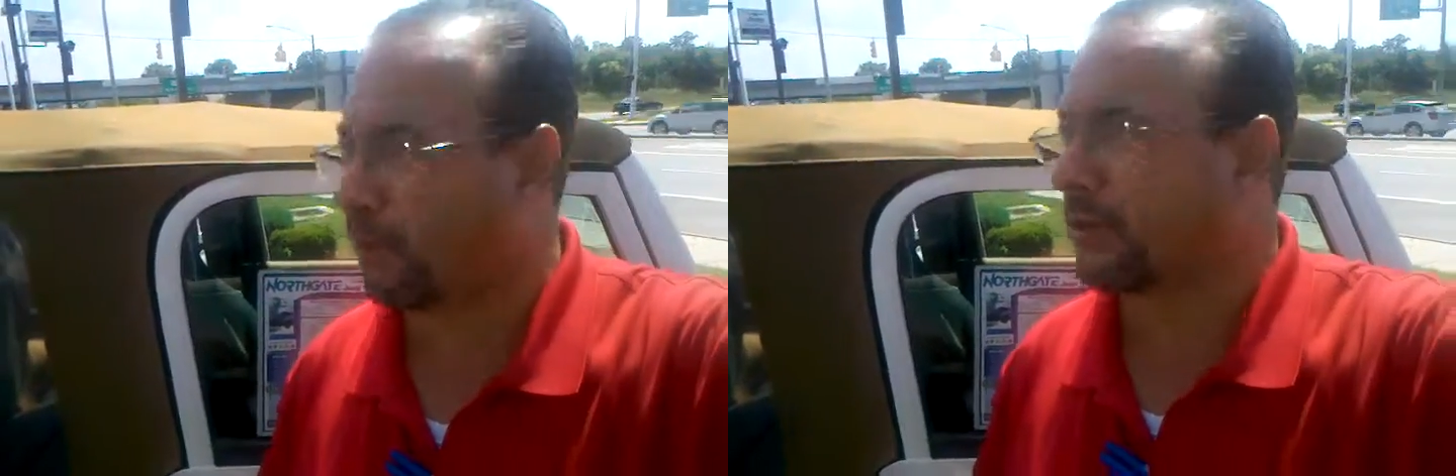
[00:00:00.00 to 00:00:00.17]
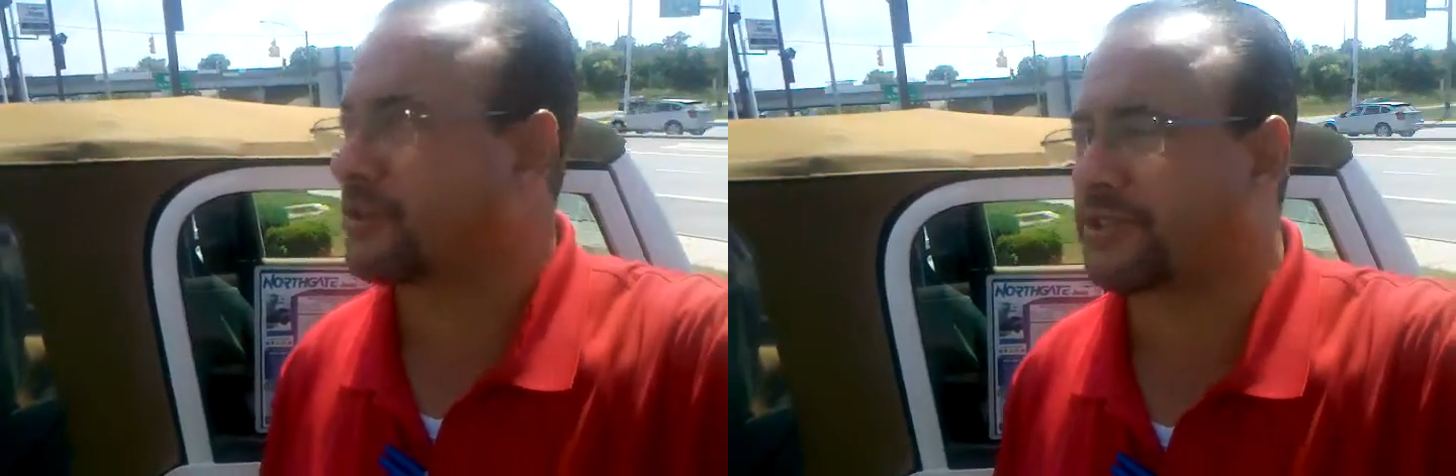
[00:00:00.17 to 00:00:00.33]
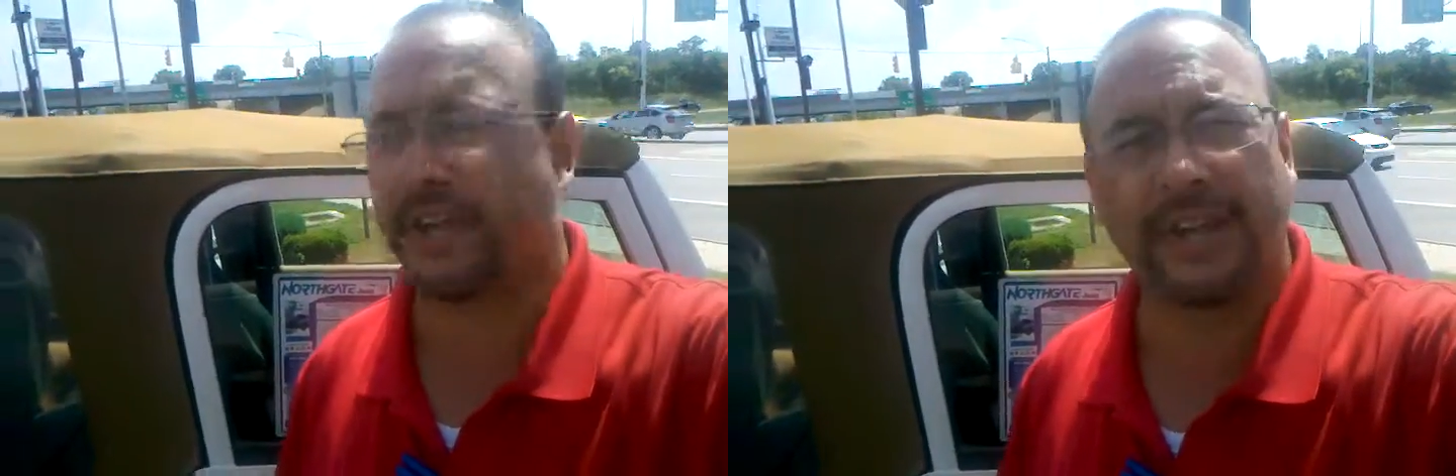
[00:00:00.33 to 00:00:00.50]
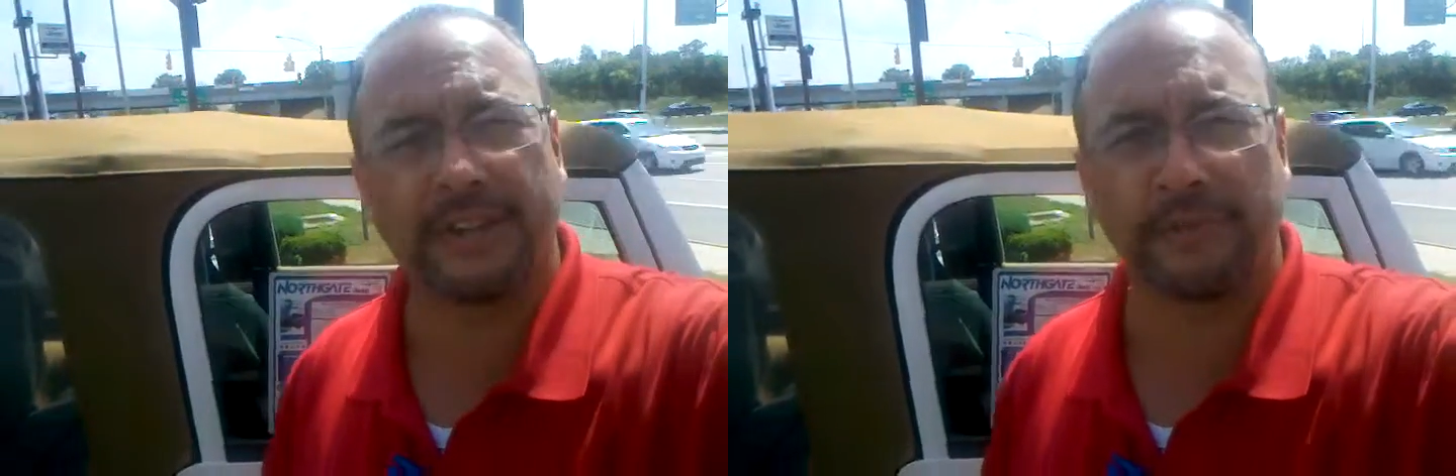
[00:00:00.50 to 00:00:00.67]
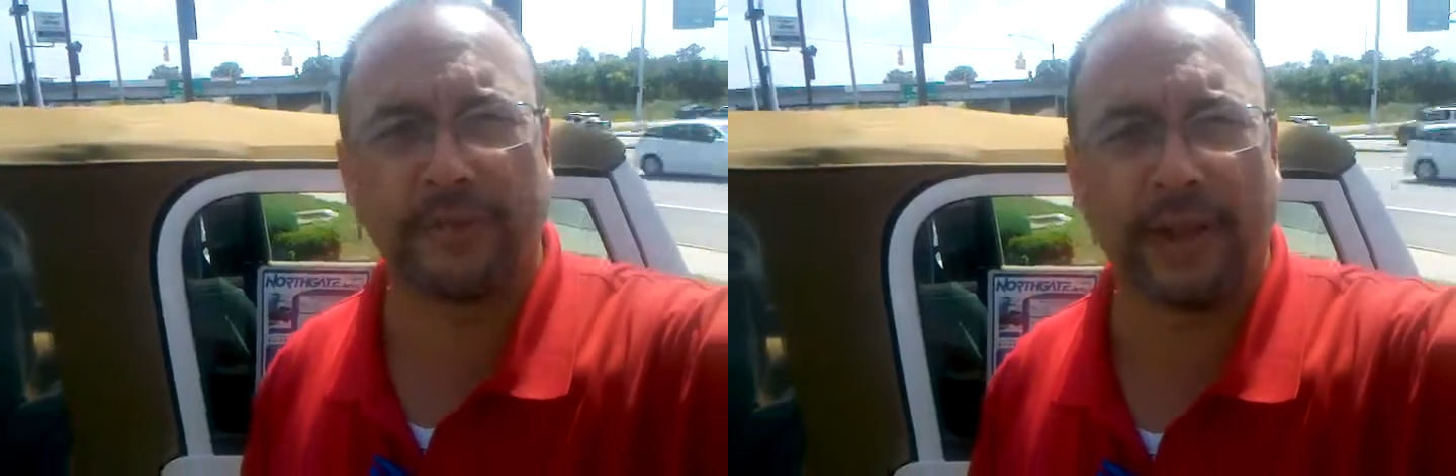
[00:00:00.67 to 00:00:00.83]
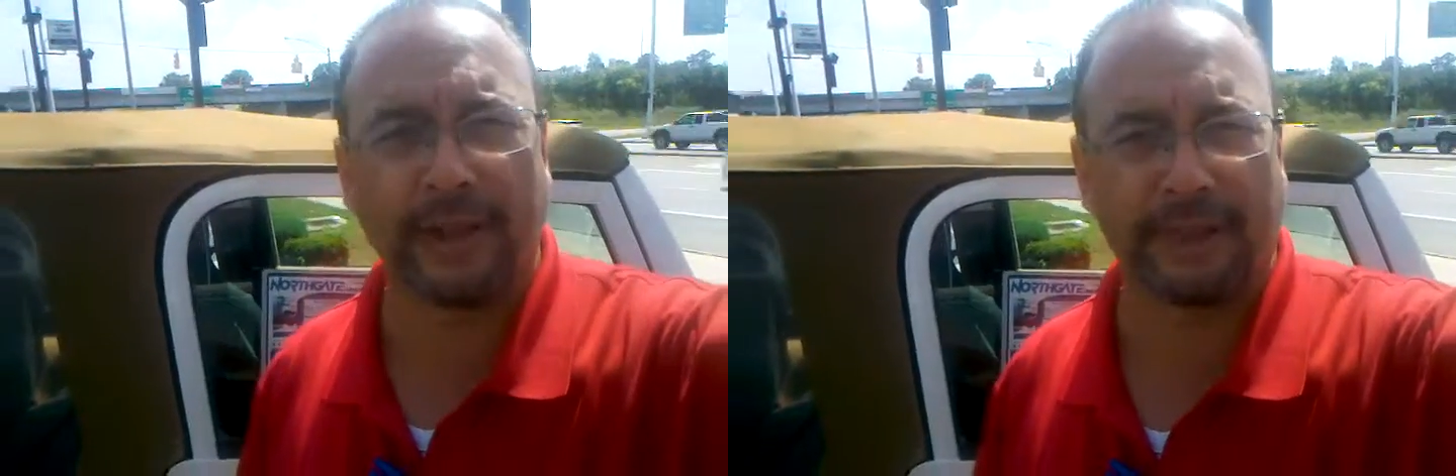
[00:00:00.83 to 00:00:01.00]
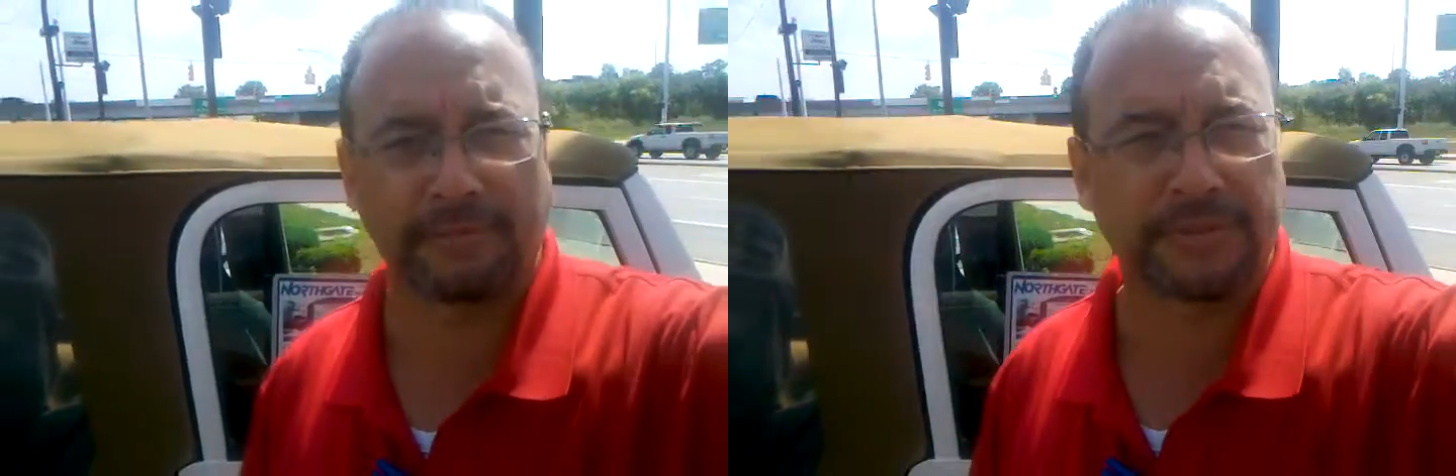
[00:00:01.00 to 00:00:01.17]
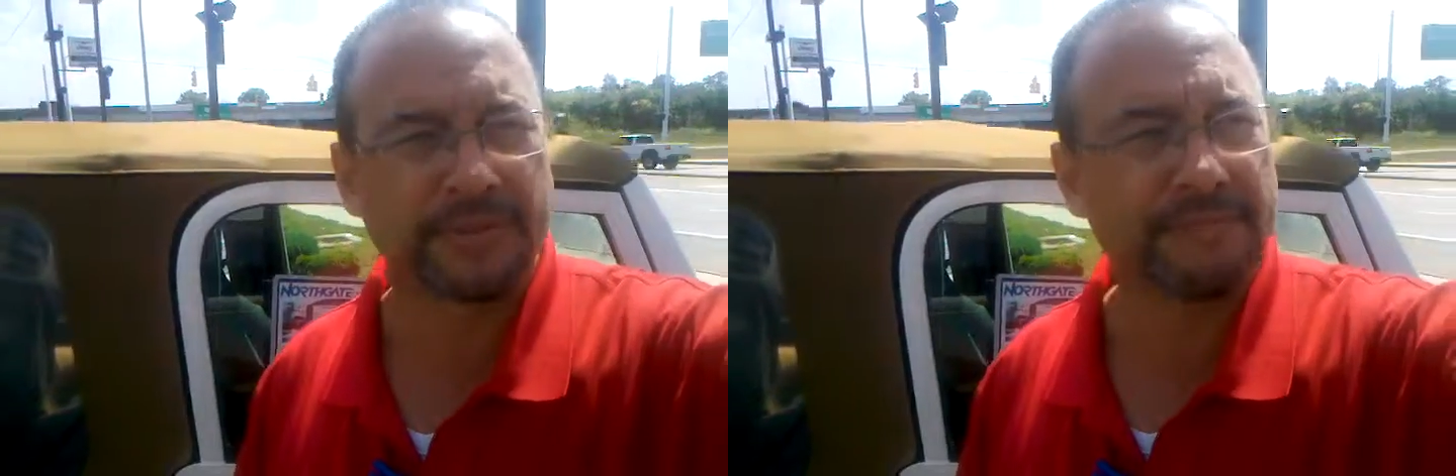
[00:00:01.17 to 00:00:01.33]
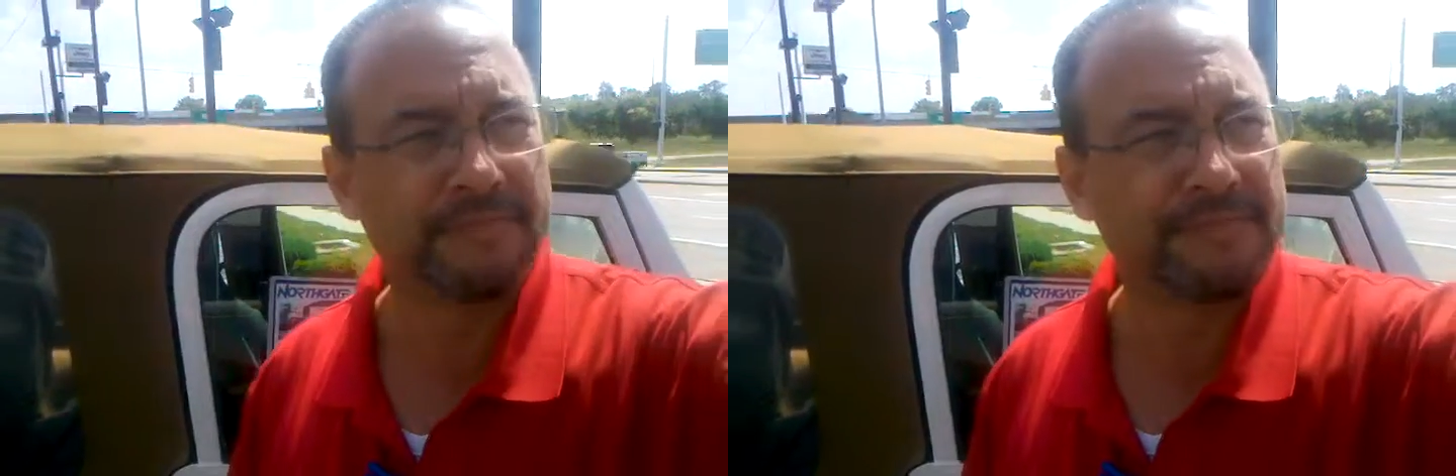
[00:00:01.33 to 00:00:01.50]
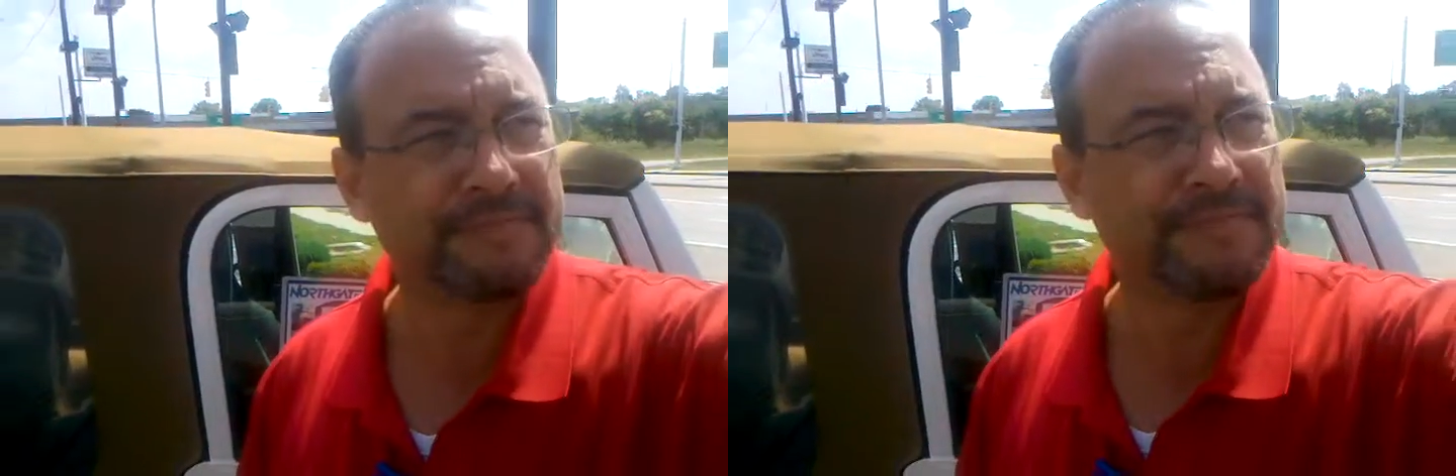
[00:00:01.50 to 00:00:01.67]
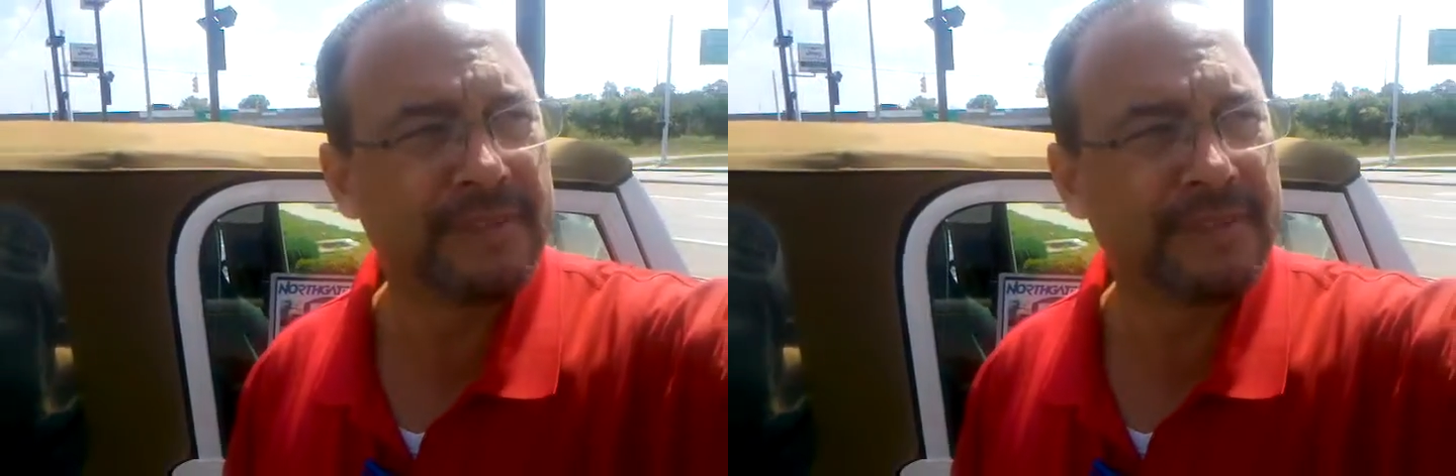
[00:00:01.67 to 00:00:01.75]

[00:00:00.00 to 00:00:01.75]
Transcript: burst into flames.